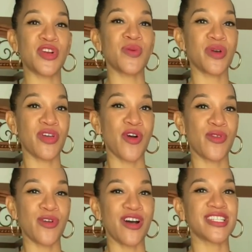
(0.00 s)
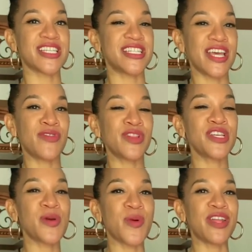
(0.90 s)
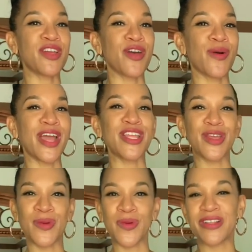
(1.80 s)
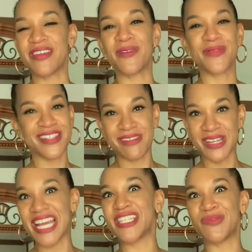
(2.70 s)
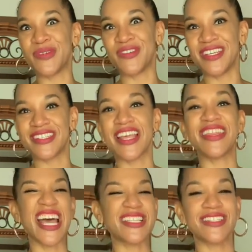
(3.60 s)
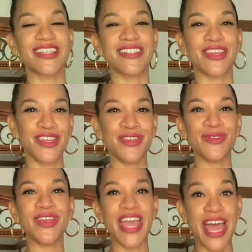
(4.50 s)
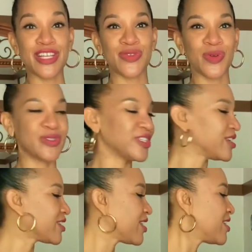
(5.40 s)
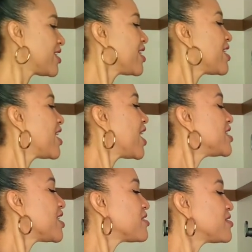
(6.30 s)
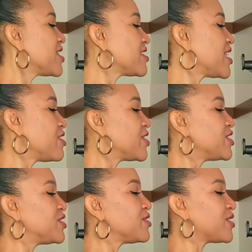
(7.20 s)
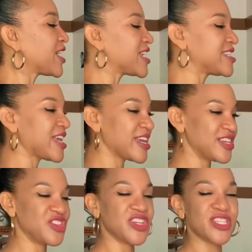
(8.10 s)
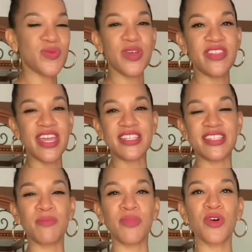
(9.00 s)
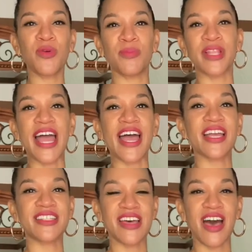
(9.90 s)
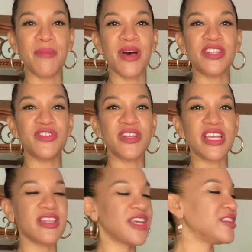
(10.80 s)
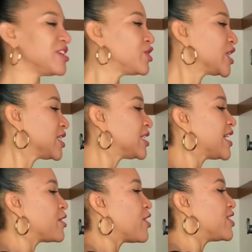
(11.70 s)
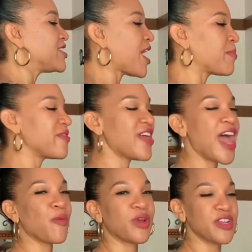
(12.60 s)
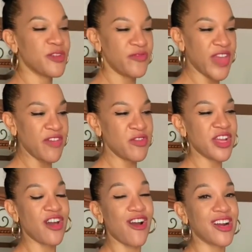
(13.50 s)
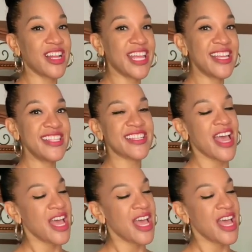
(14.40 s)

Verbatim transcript: shirt with overalls is definitely a way to go and you can wear them with some nice booties and that's just a cute casual look. Another thing that you can do, like I say, is just with a simple black top underneath, and then you can layer on top of that one of your favorite cardigans,